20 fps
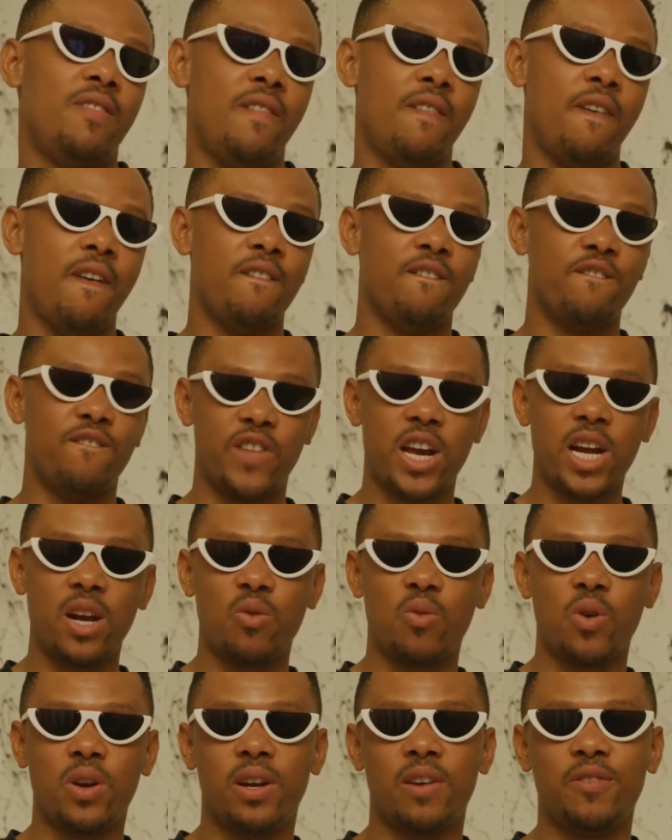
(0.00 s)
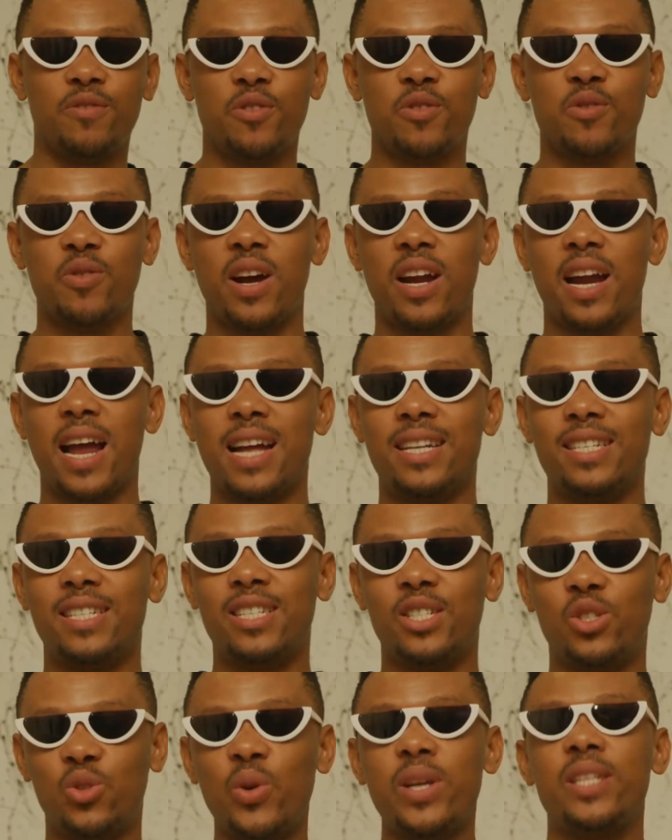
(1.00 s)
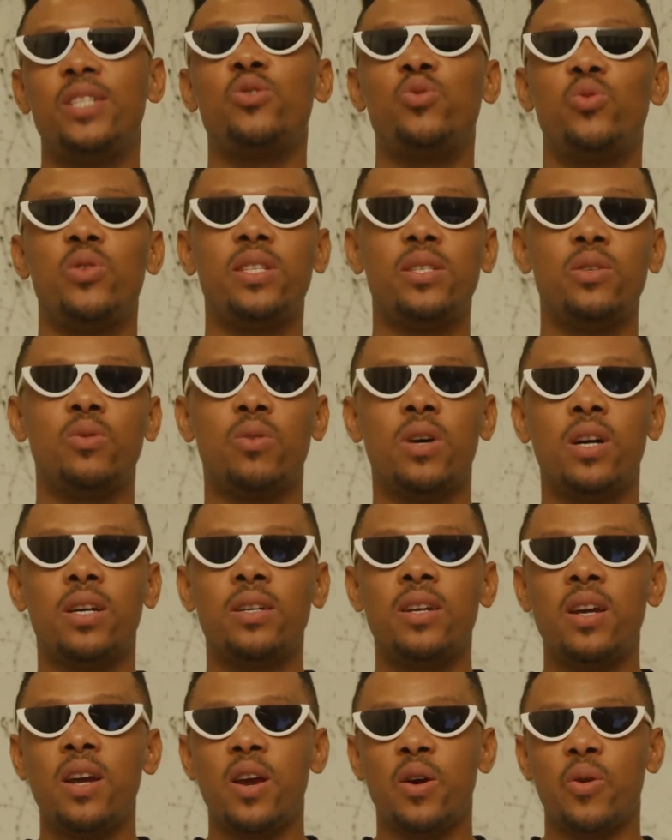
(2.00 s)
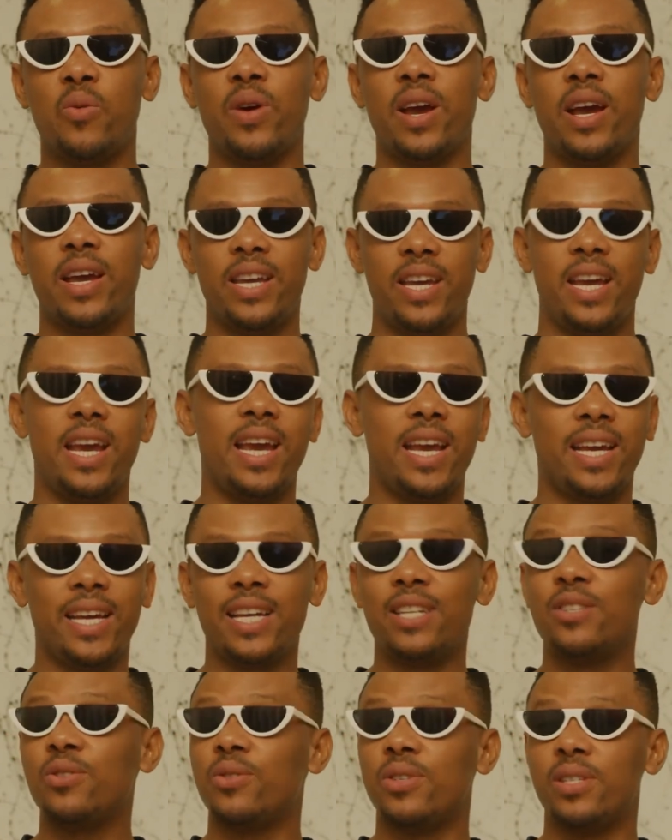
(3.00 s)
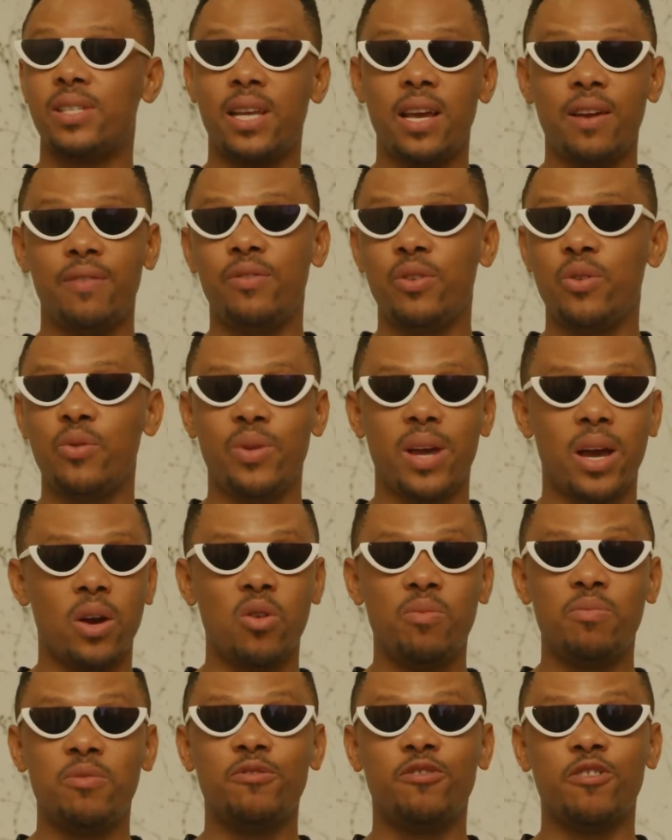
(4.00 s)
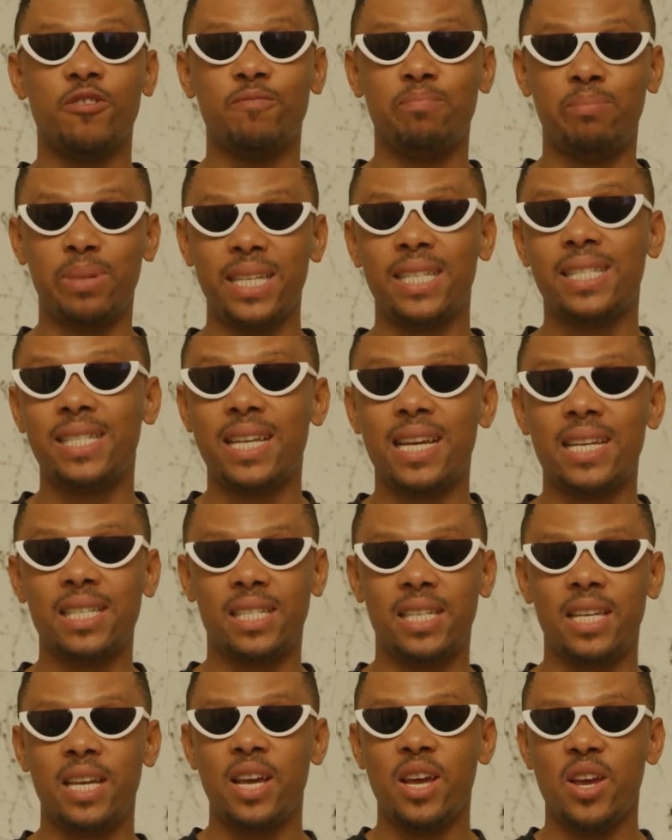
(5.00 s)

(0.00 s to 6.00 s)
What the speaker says: a very wonderful one. And 2021, we are here again to serve you. We are open for business.